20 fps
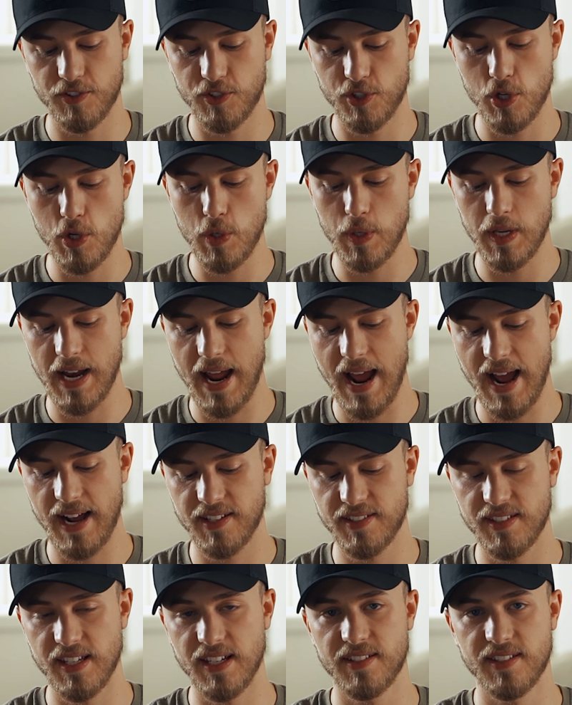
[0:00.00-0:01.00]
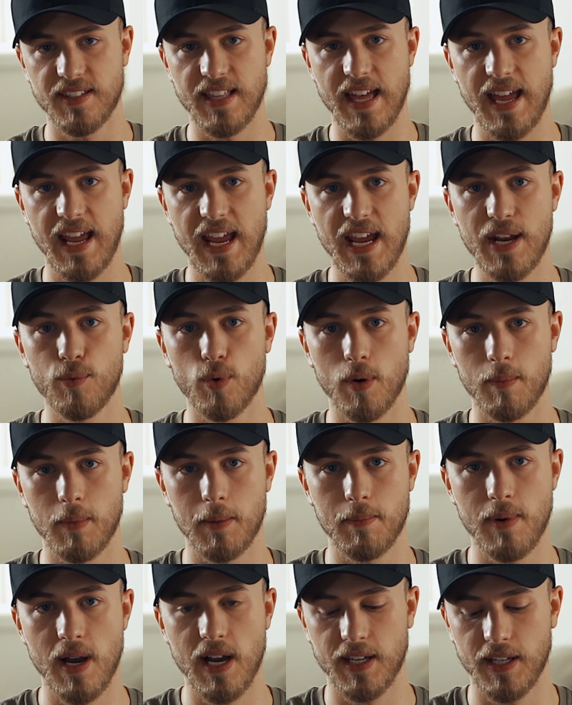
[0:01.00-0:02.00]
so you can access that hand
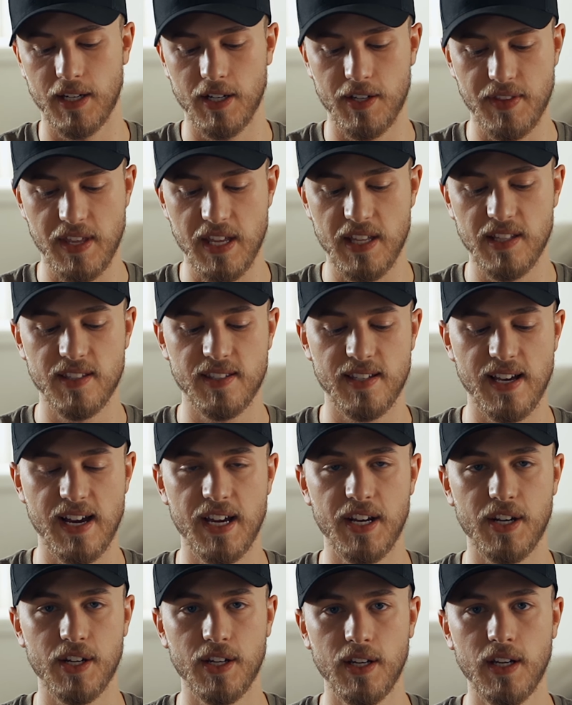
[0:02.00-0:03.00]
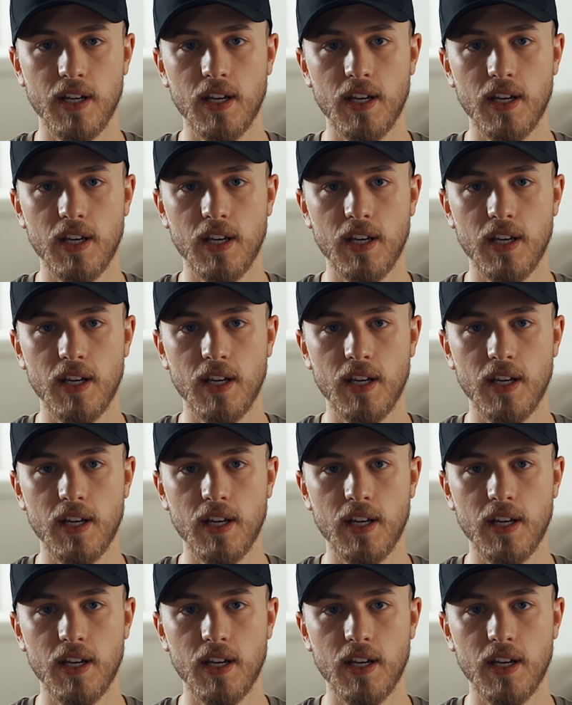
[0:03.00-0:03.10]
warming pocket on the inside